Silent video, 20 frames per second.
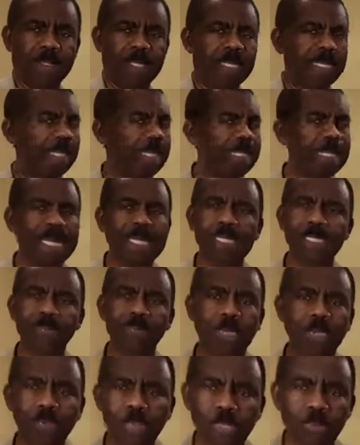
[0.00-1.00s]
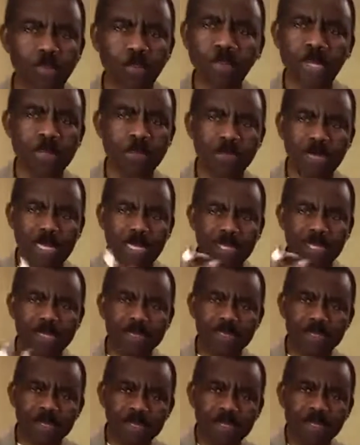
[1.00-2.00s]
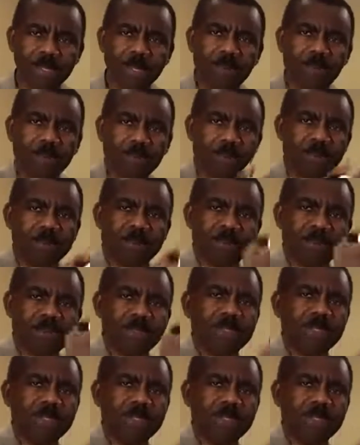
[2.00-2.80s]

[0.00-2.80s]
Again, that is what we do. We build up,